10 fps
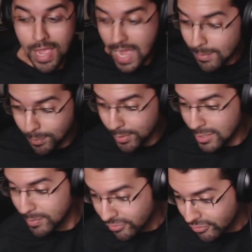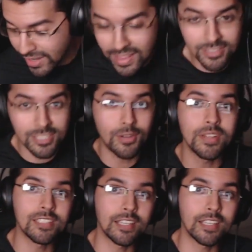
I'm a pretty big fan of the series.